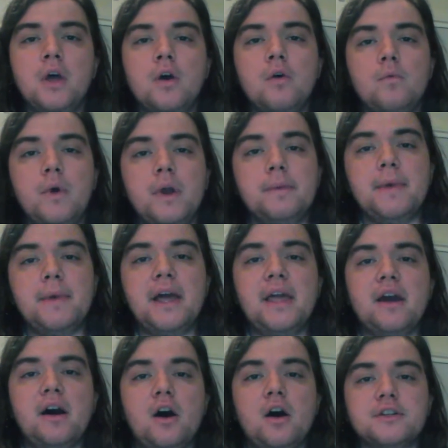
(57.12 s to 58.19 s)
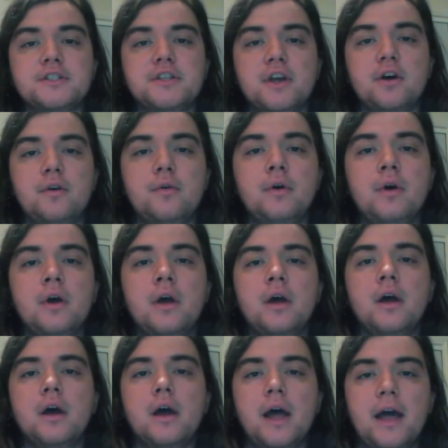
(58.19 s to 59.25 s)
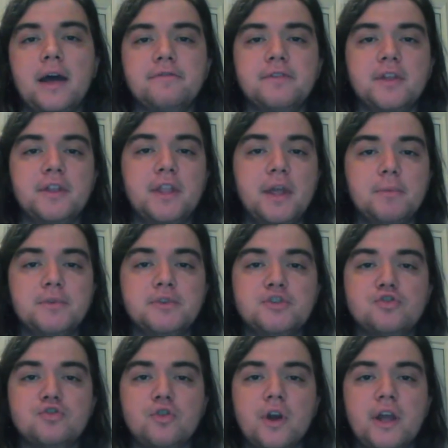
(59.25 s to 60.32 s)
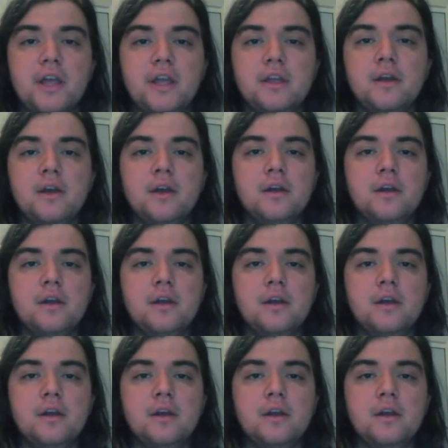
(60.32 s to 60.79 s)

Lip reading: We may also have to demonstrate